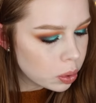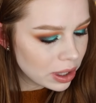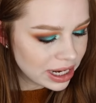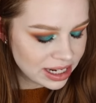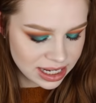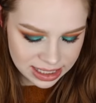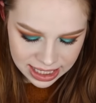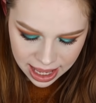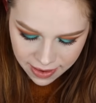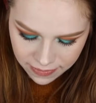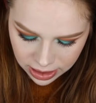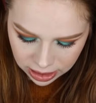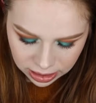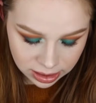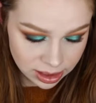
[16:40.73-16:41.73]
It does
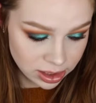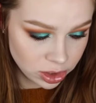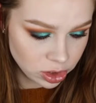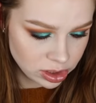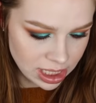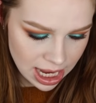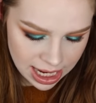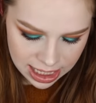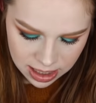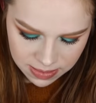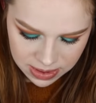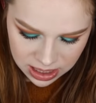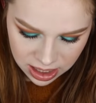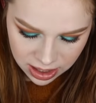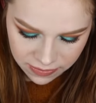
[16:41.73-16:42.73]
have a little tiny
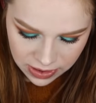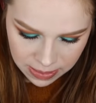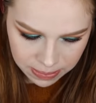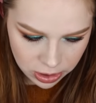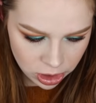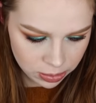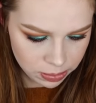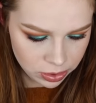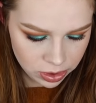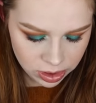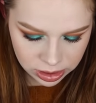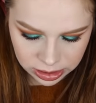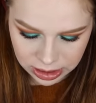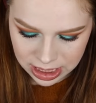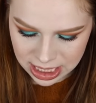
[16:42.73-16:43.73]
bit of a
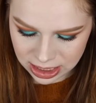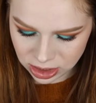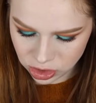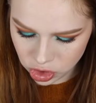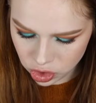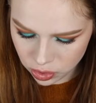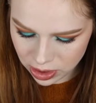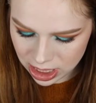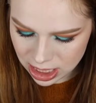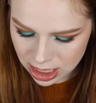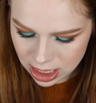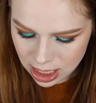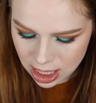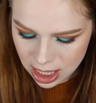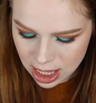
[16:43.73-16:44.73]
purpleness to it.
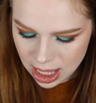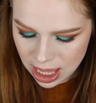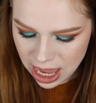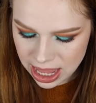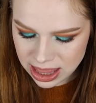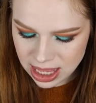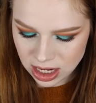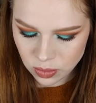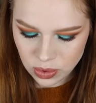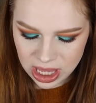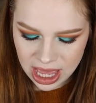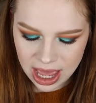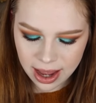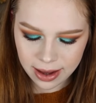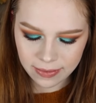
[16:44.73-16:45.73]
And then
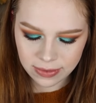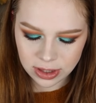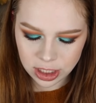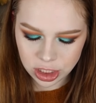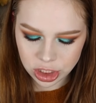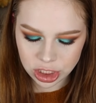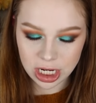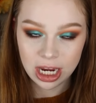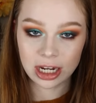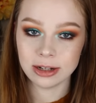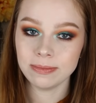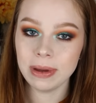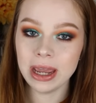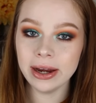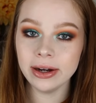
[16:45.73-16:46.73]
we have the
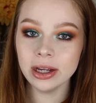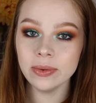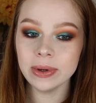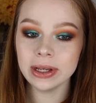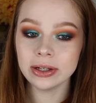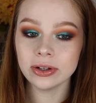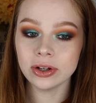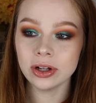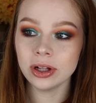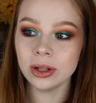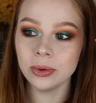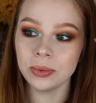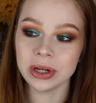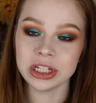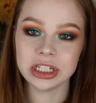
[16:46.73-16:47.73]
shade
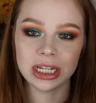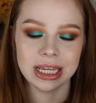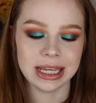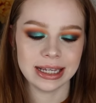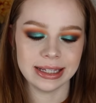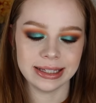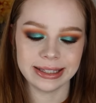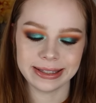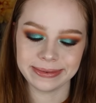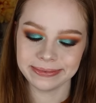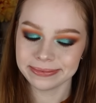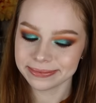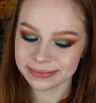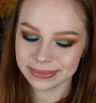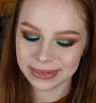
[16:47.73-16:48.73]
Periwinkle, which is,
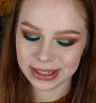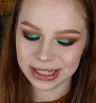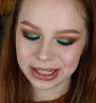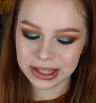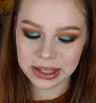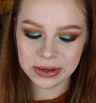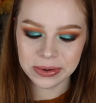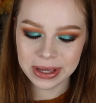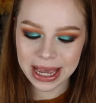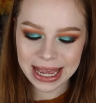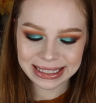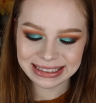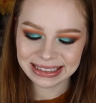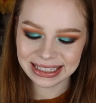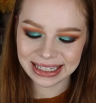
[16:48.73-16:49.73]
you
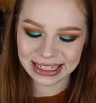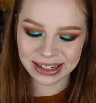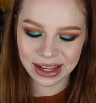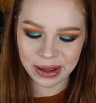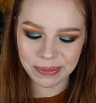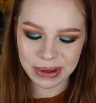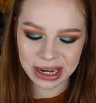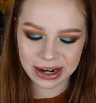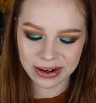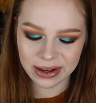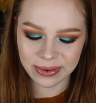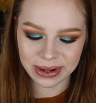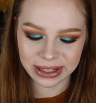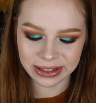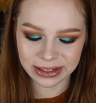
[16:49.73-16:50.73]
guessed it, a
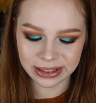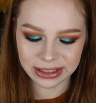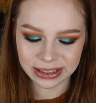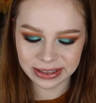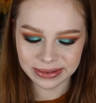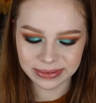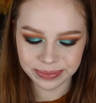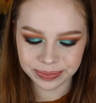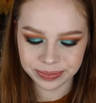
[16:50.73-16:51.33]
periwinkle.